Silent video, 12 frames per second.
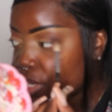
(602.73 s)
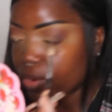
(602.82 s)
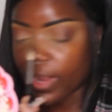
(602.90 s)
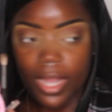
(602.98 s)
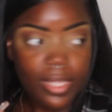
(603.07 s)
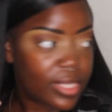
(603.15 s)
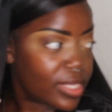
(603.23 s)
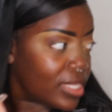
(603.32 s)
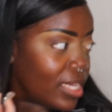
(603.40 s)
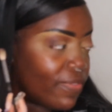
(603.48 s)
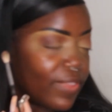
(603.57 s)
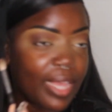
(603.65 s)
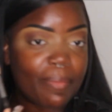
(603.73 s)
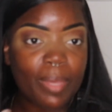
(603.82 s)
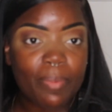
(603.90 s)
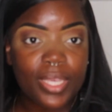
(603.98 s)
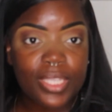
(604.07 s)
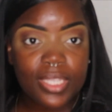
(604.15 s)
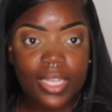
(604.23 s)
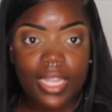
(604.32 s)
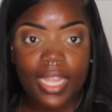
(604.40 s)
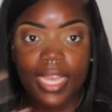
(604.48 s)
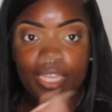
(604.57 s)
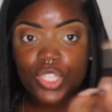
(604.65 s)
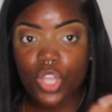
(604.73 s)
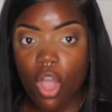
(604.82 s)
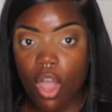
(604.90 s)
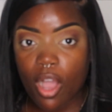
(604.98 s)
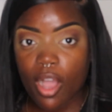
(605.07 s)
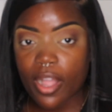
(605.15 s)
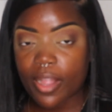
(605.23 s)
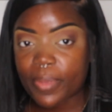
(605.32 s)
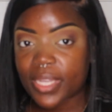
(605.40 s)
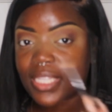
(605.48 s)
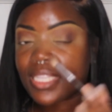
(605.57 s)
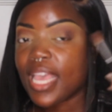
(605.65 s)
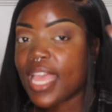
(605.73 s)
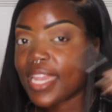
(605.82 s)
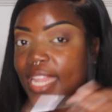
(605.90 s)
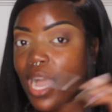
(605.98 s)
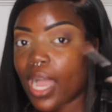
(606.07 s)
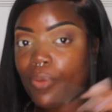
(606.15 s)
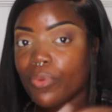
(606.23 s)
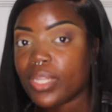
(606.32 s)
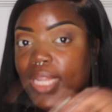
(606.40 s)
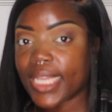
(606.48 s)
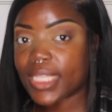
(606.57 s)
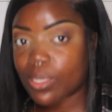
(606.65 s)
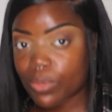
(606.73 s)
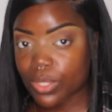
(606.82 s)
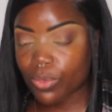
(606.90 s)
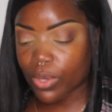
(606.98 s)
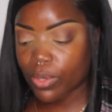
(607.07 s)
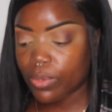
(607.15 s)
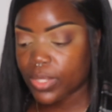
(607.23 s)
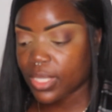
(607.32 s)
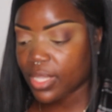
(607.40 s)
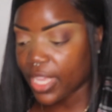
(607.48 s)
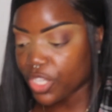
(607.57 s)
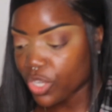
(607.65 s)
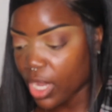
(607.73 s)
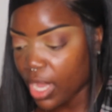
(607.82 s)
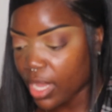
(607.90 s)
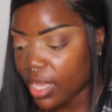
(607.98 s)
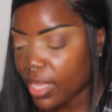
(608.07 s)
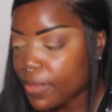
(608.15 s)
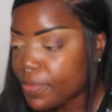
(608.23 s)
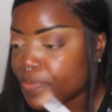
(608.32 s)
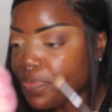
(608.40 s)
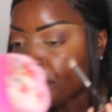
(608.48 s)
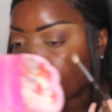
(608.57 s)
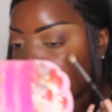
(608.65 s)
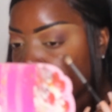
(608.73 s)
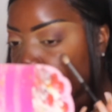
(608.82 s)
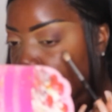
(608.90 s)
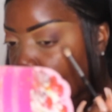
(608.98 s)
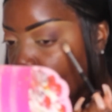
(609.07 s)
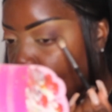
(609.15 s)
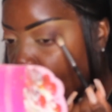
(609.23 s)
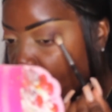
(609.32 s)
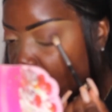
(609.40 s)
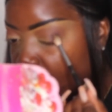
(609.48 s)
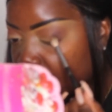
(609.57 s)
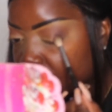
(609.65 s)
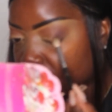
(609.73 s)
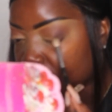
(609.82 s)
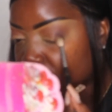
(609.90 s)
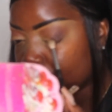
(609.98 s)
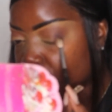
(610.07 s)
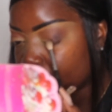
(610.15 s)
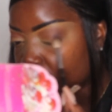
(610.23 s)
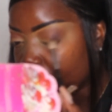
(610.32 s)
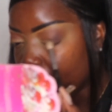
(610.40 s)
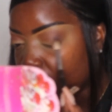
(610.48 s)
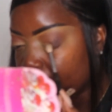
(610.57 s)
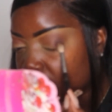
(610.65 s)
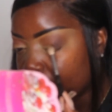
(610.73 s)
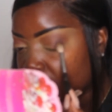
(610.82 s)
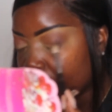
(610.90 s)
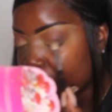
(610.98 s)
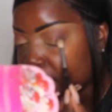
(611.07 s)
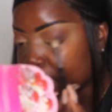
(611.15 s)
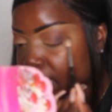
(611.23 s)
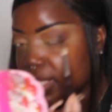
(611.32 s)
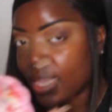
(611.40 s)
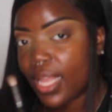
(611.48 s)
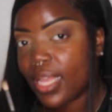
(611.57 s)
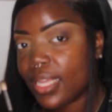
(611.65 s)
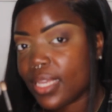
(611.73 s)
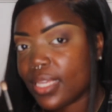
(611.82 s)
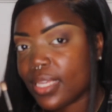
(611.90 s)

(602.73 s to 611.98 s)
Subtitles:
around to see if like maybe he's looking at his car, because now I realize he was the one who's in that truck. And he's like, "Excuse me, Mom," and I'm just like,